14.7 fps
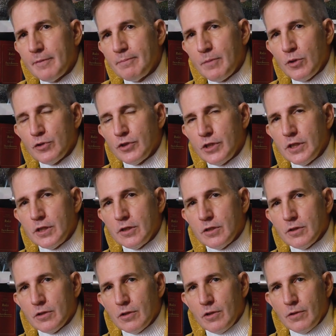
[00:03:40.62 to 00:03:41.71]
of
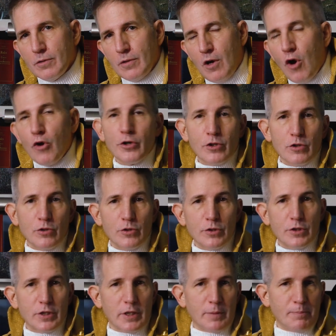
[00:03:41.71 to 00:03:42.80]
Mercy's
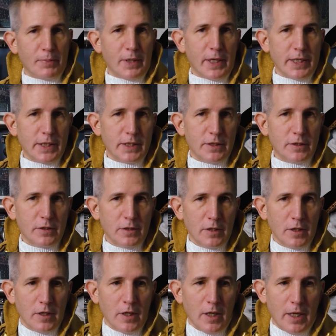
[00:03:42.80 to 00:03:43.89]
articles and plays
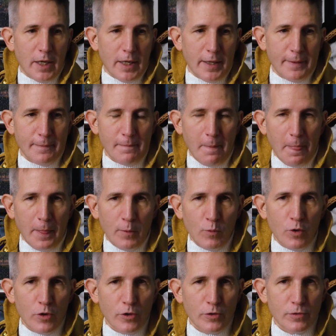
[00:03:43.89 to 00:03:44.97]

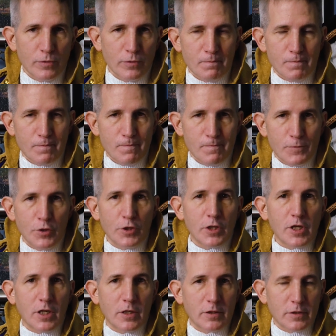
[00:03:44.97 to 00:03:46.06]
were to
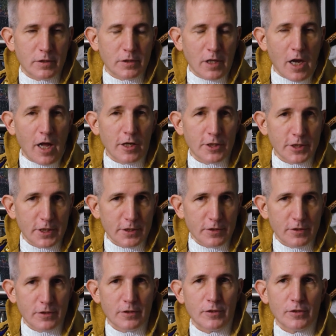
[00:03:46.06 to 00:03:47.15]
the
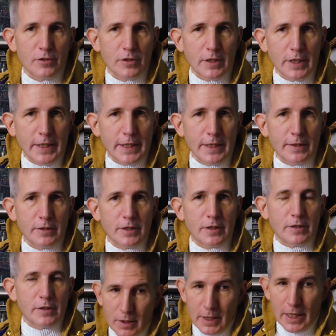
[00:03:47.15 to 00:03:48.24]
colonists in
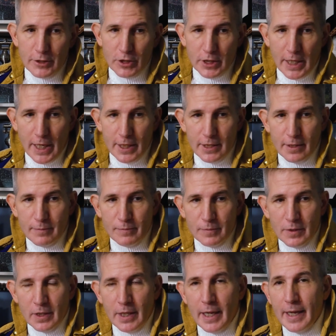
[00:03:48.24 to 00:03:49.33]
educating them
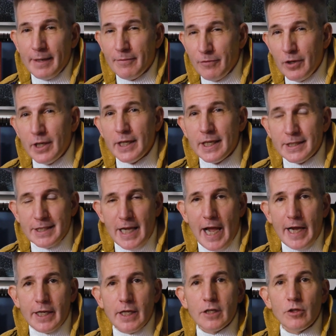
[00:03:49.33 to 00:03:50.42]
and really
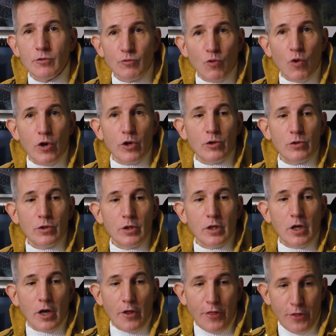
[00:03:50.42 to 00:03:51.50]
attacking the royal
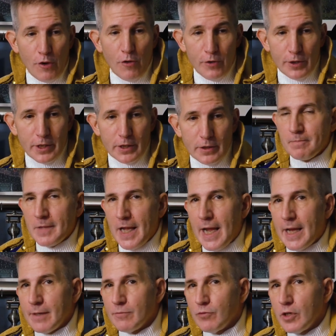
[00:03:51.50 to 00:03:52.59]
authority
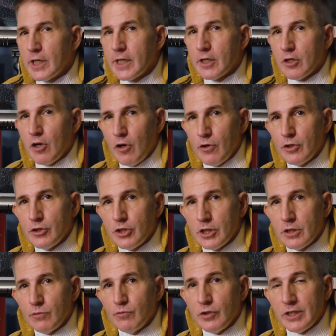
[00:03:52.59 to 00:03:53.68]
and really
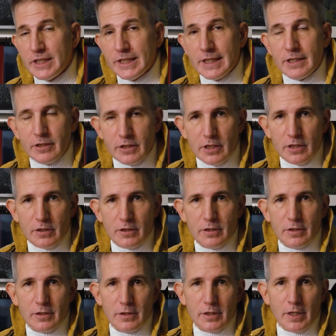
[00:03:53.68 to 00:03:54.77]
encouraging
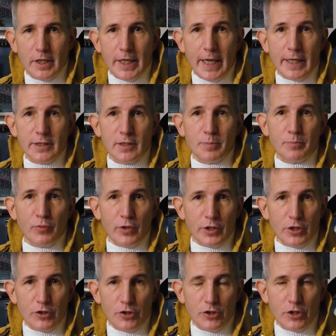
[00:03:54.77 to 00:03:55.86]
resistance against
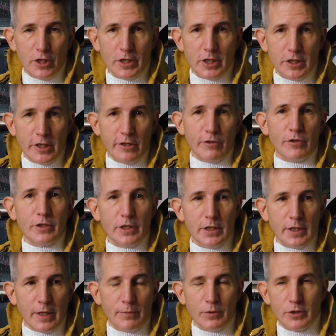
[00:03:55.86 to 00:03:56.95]
British and the tyranny
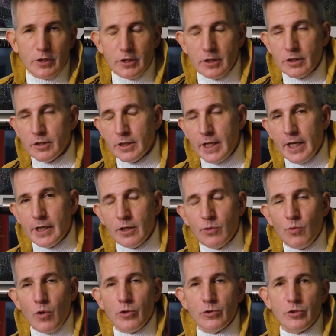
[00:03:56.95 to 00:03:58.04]
that was just getting
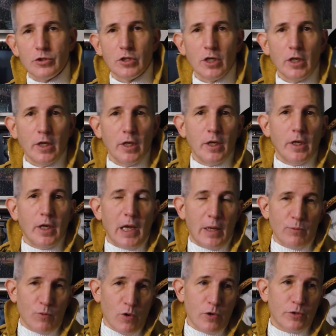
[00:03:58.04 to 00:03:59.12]
worse
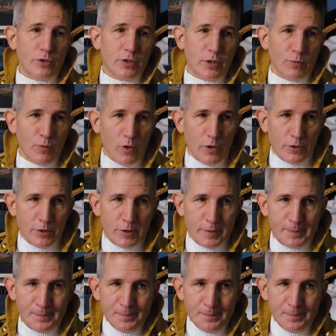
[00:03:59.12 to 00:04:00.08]
and worse and worse.